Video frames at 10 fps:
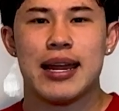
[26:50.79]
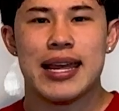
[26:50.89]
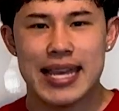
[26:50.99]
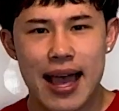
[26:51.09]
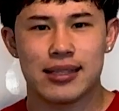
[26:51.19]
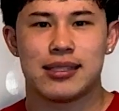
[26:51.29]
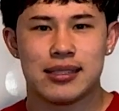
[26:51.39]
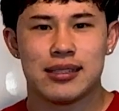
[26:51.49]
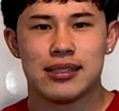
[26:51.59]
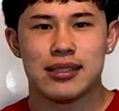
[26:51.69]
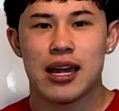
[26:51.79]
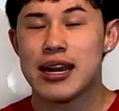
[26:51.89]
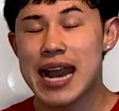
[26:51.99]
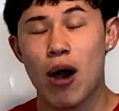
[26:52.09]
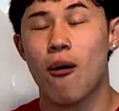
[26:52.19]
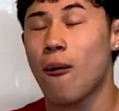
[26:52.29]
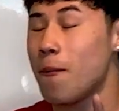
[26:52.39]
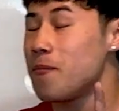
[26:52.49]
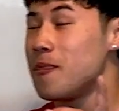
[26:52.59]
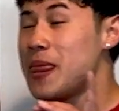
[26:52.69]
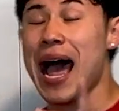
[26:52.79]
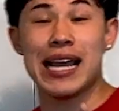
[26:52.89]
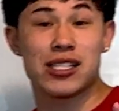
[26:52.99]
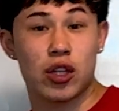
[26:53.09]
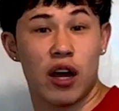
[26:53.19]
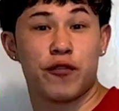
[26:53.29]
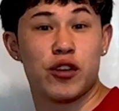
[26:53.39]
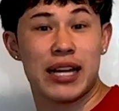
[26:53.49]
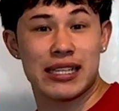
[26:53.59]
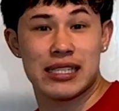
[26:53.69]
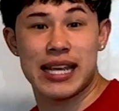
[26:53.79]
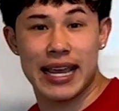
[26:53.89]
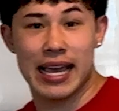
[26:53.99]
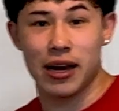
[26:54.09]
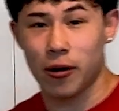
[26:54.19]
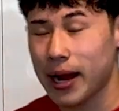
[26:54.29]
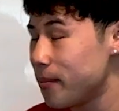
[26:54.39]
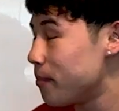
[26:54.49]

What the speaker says: Yes. Now, that is a lot for you guys to take in, all right?